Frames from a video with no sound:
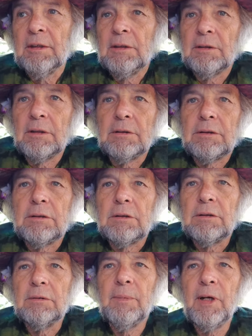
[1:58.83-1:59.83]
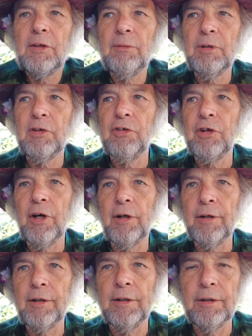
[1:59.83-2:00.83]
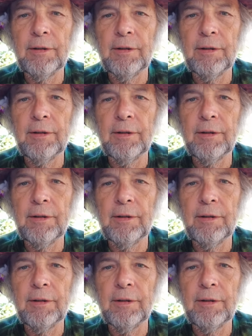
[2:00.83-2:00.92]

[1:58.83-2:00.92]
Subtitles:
It makes me shudder.